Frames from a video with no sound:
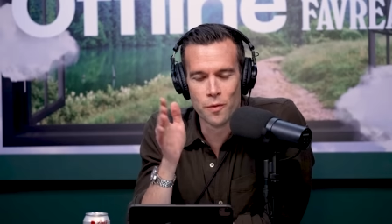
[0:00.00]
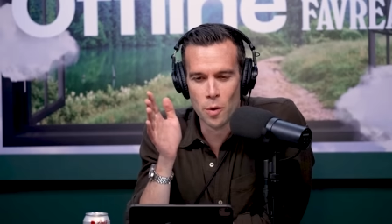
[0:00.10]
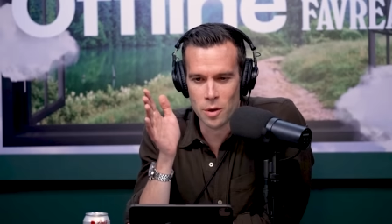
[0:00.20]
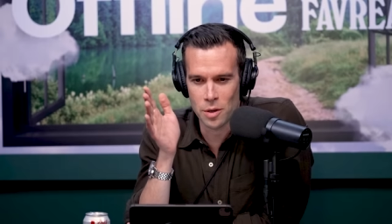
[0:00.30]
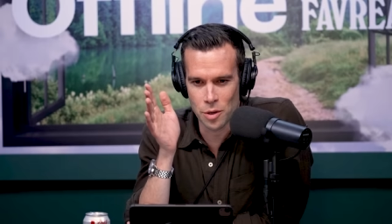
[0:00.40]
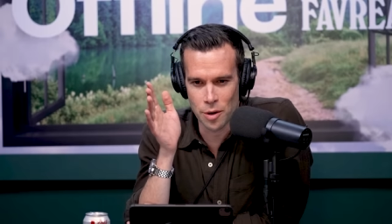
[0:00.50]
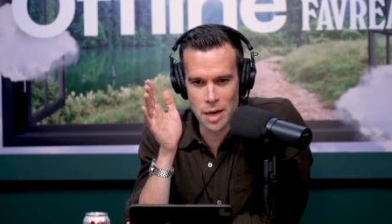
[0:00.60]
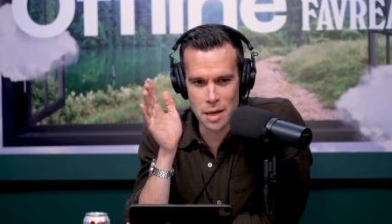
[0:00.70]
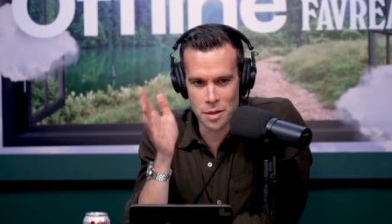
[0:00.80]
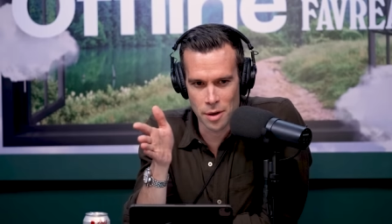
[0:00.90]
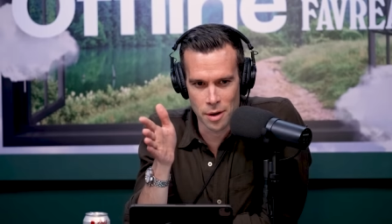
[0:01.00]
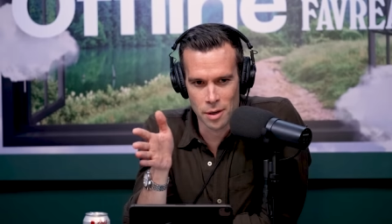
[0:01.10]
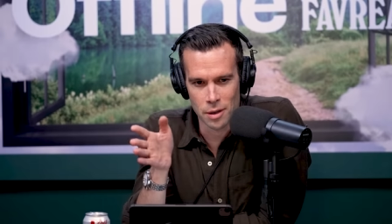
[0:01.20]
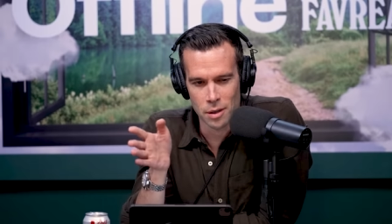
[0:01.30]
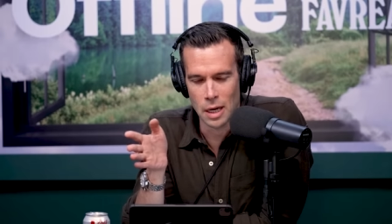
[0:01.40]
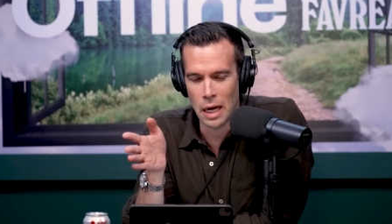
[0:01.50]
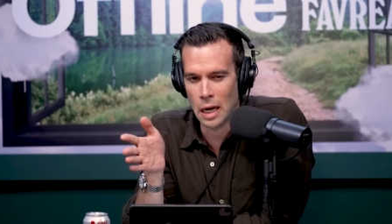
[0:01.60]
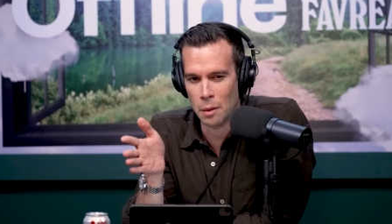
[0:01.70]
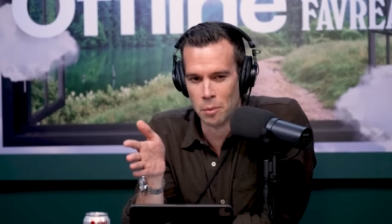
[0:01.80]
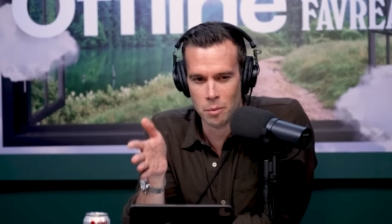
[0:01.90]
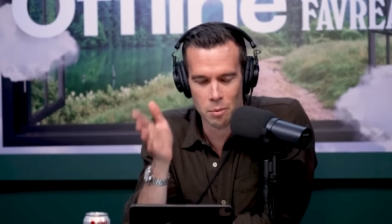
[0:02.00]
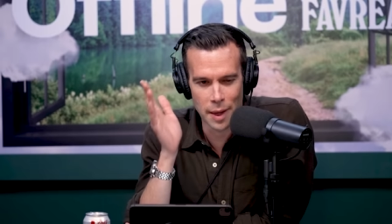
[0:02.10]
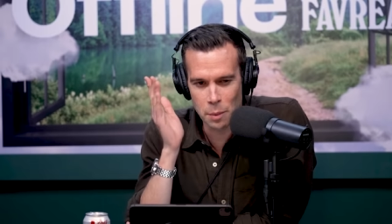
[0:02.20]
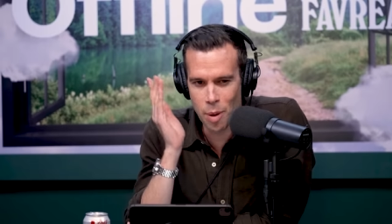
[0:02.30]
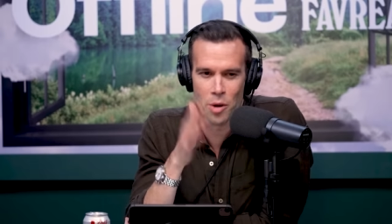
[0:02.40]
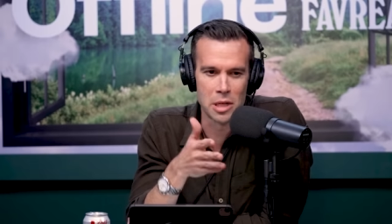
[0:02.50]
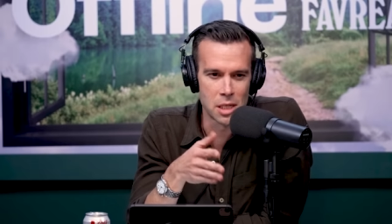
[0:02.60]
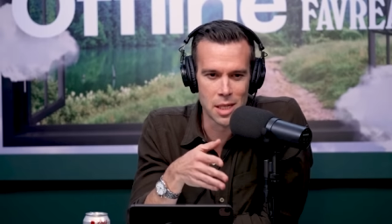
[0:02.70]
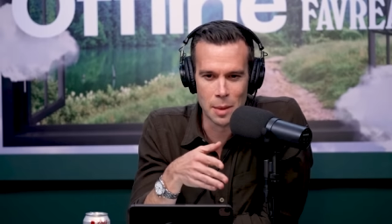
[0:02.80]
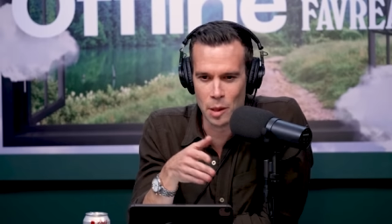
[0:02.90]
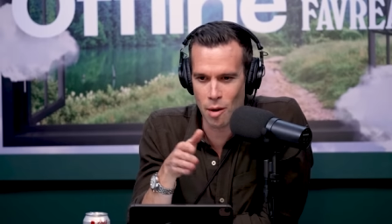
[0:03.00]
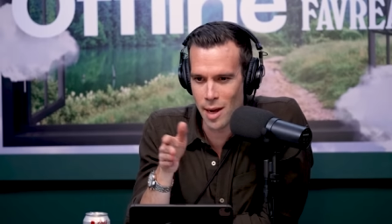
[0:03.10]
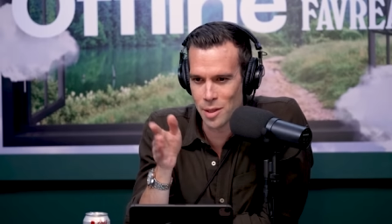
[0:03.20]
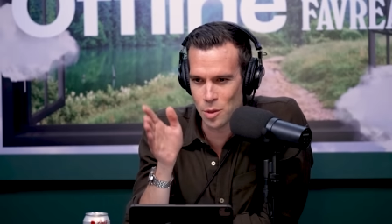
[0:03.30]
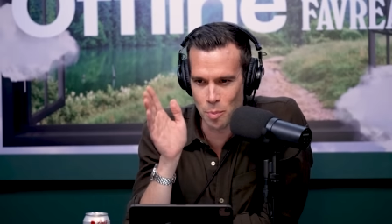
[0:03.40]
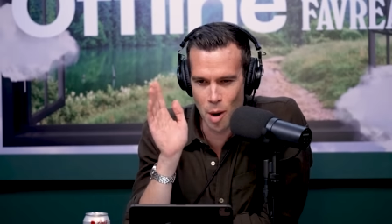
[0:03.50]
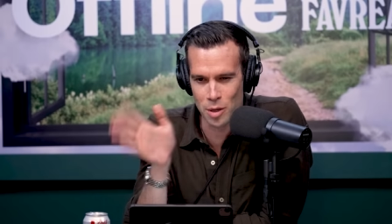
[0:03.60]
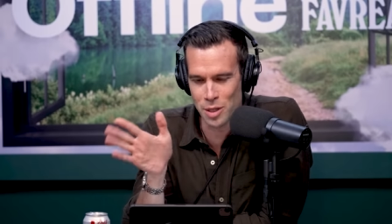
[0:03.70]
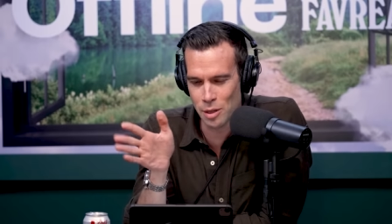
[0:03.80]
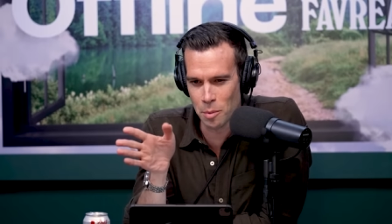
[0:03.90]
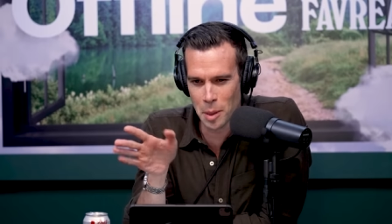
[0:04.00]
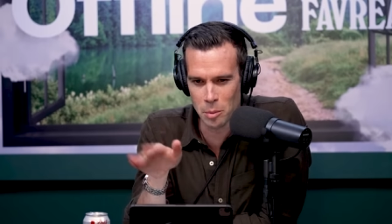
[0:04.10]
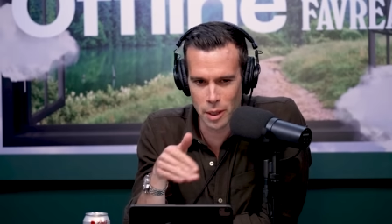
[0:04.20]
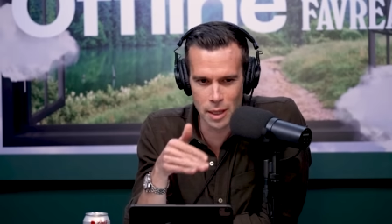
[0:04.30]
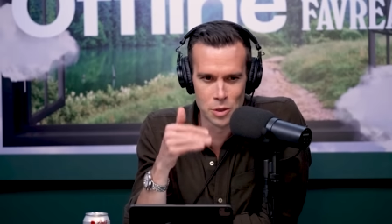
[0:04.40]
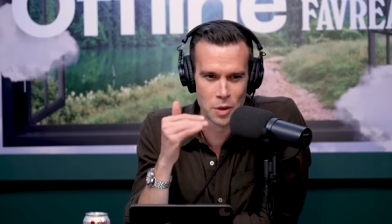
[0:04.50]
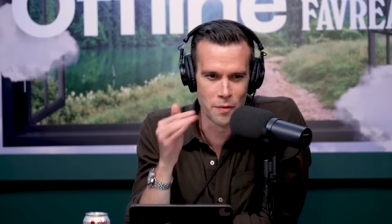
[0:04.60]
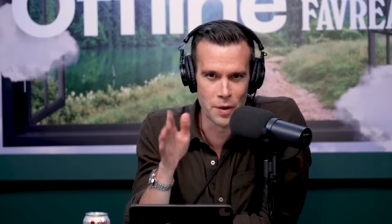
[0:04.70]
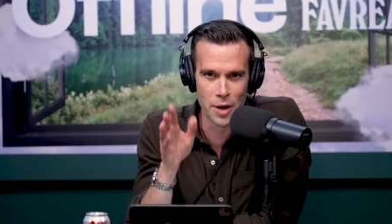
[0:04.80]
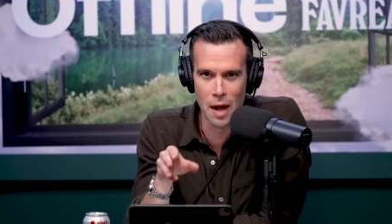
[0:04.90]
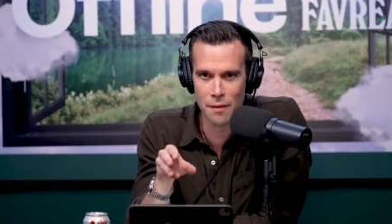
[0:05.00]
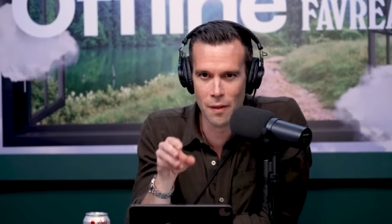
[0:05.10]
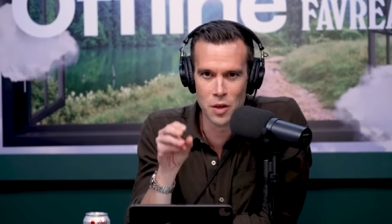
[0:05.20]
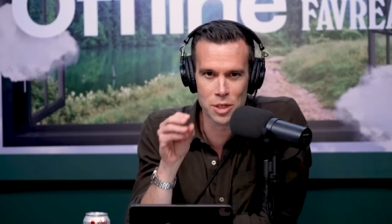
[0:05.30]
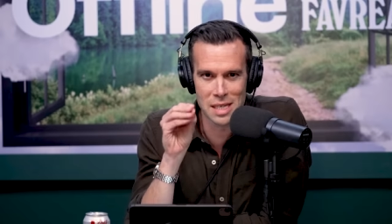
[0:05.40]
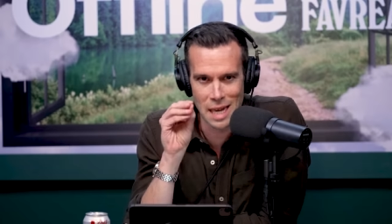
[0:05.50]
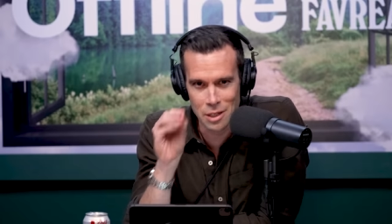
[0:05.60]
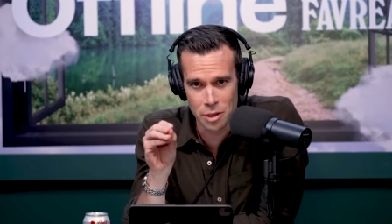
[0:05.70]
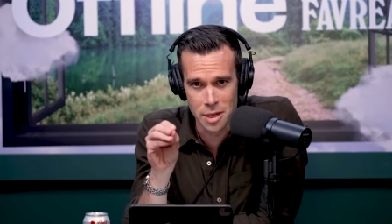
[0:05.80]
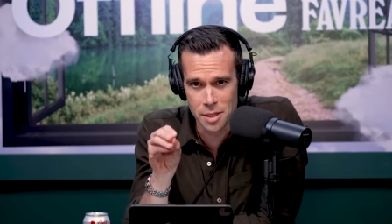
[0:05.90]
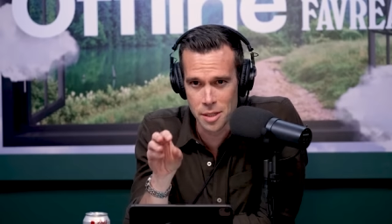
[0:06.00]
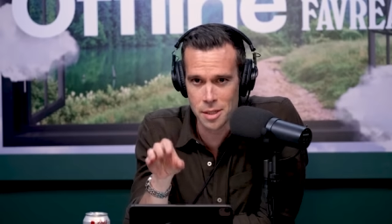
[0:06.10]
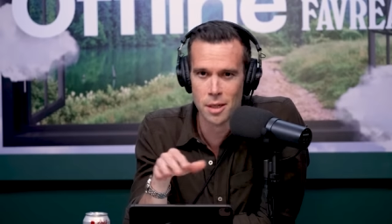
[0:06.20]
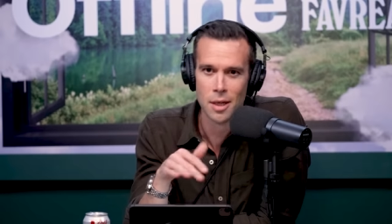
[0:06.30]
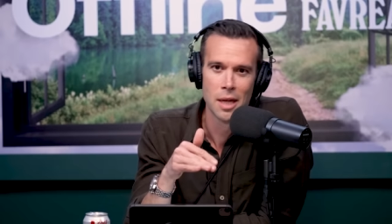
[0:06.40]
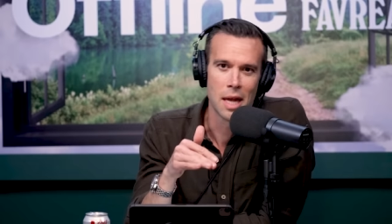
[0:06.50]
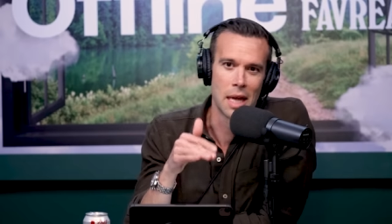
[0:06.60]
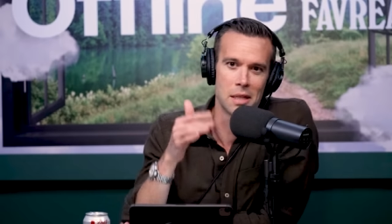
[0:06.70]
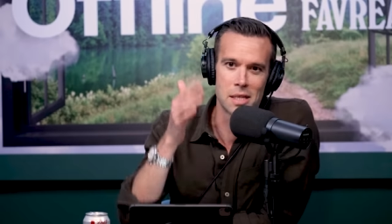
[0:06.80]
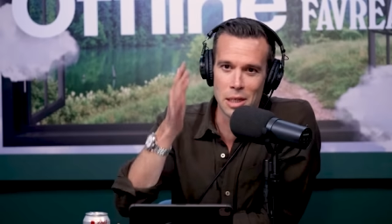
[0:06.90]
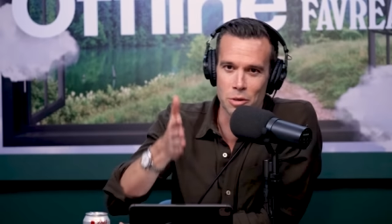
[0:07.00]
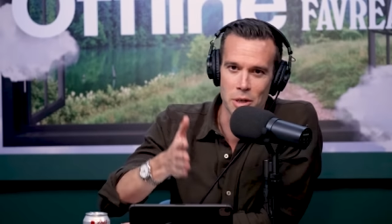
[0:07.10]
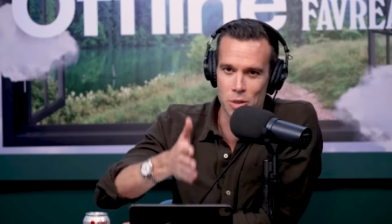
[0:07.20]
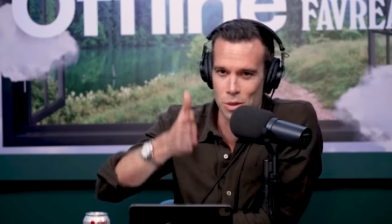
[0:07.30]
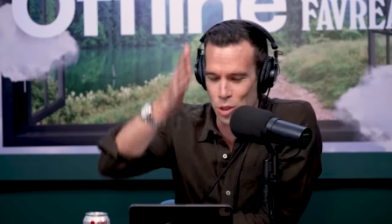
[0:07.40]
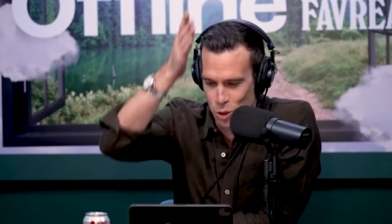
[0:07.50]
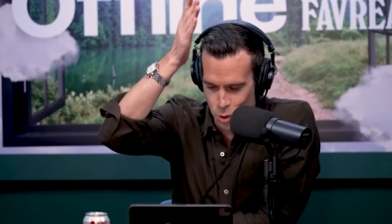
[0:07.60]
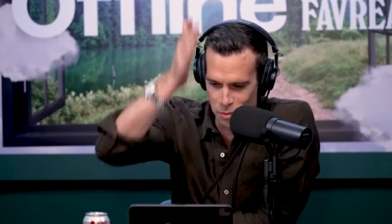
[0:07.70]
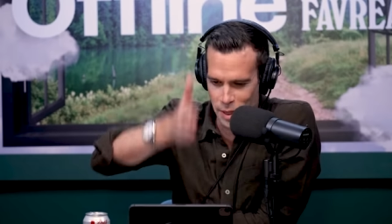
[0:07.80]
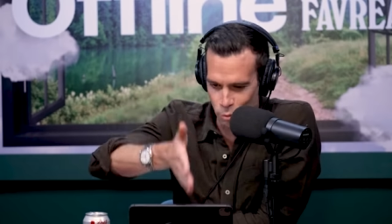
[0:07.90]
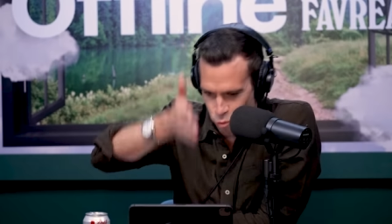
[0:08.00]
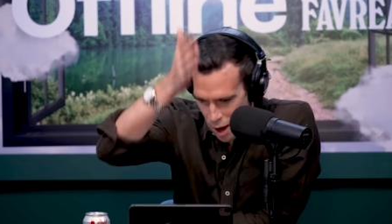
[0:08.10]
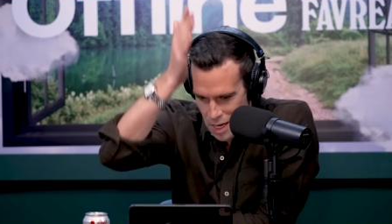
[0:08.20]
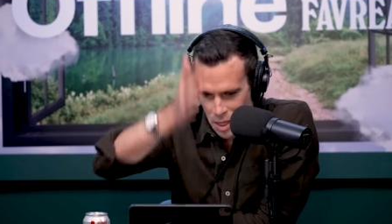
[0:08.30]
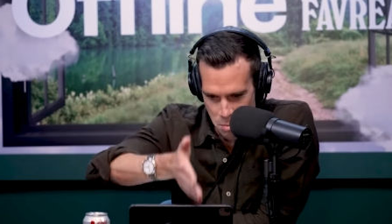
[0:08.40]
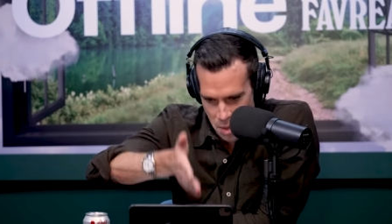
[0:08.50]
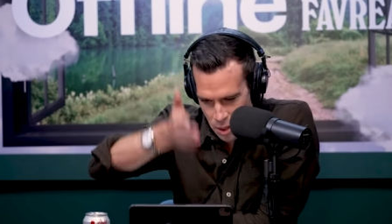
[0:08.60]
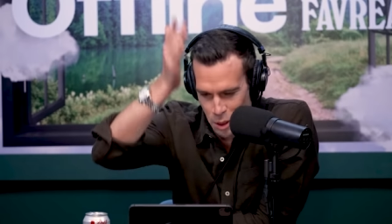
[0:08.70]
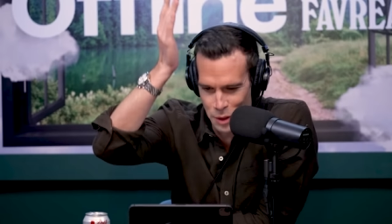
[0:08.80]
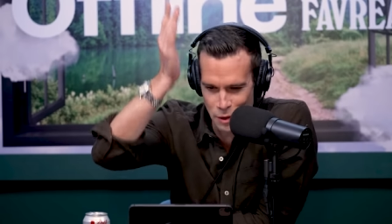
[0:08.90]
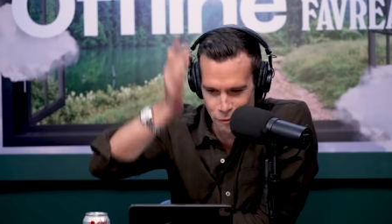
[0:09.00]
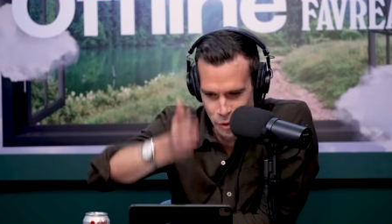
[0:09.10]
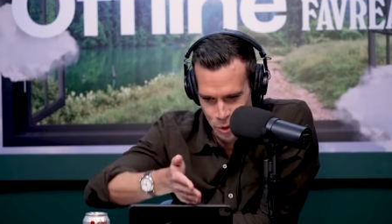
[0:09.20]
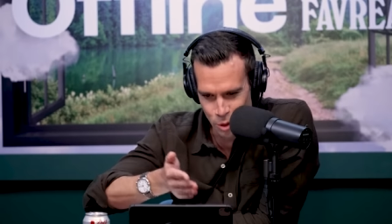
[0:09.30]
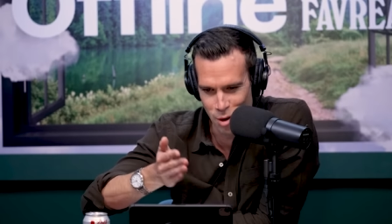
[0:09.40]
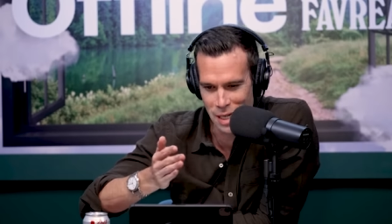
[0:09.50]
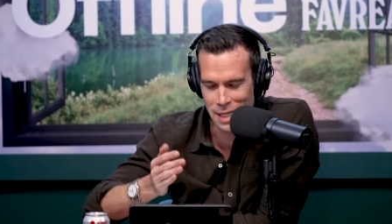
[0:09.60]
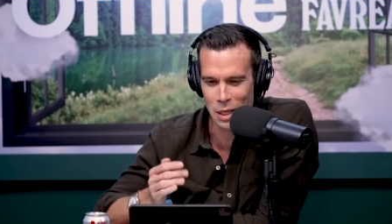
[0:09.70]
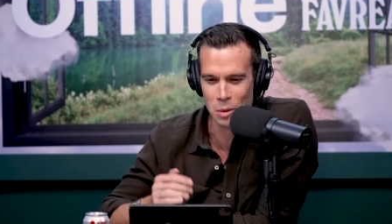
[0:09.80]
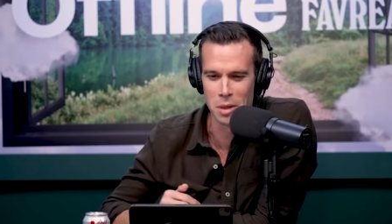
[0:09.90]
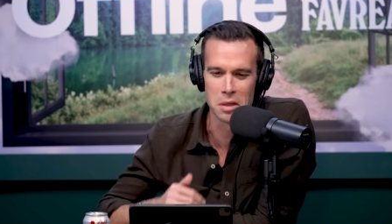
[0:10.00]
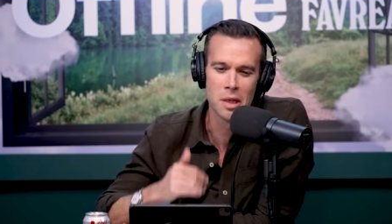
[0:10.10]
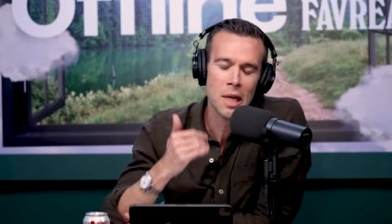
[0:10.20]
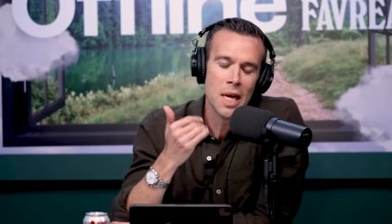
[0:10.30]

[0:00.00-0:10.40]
voters are either um, like partisan Democrats or partisan Republicans, or if they're not, then they're centrists, and centrists are just sort of like right in the middle, and their views are right down the middle.